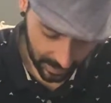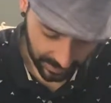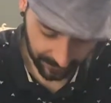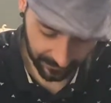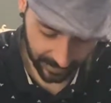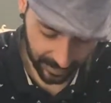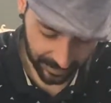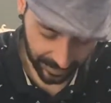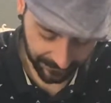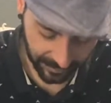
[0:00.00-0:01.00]
So I feel like you're
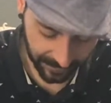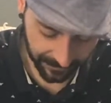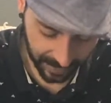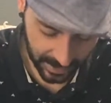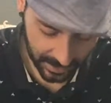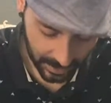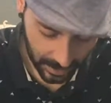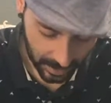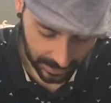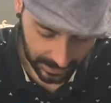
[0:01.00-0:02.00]
definitely afraid
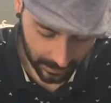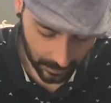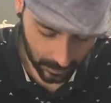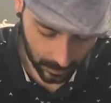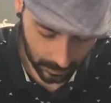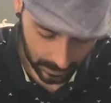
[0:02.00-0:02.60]
to